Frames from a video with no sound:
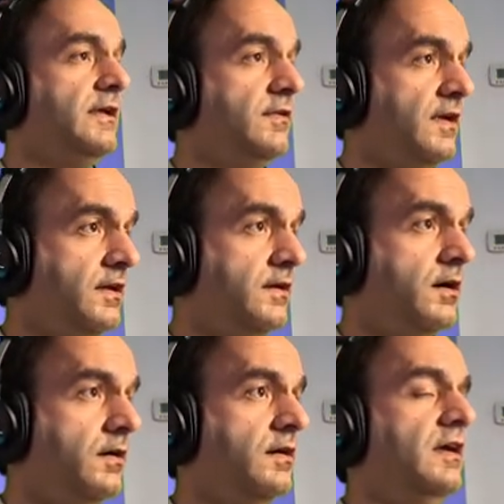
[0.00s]
He is a
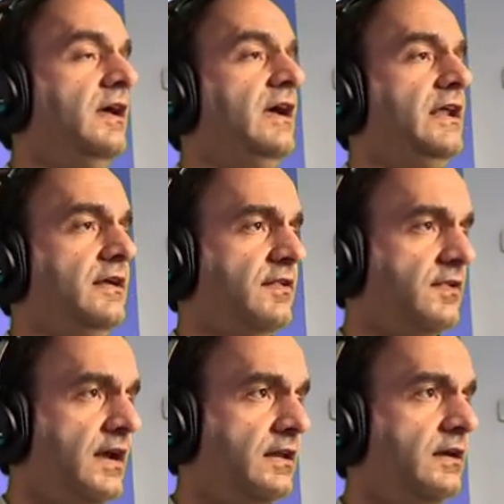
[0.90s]
young an
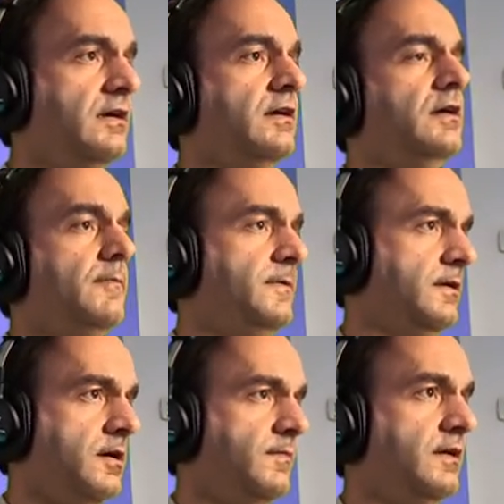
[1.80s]
exciting, up
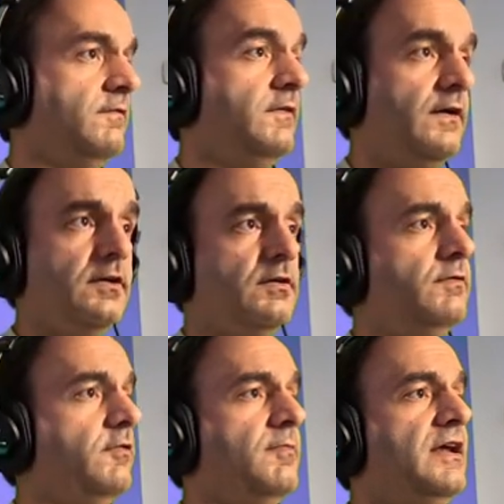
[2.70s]
and coming, very
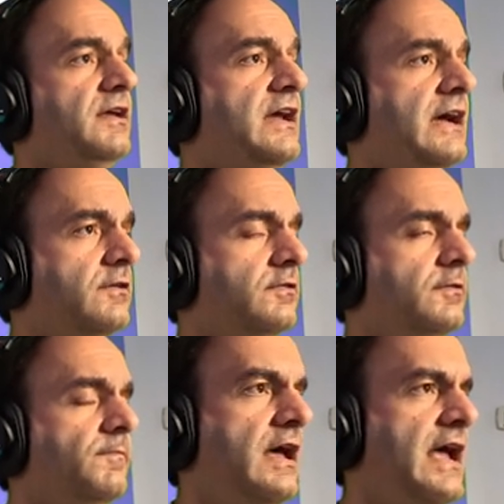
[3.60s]
charismatic
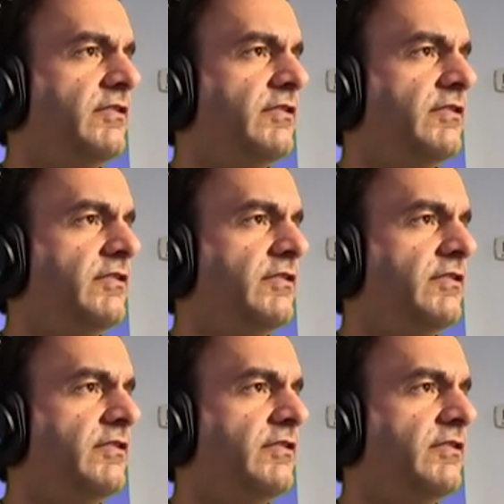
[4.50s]
actor.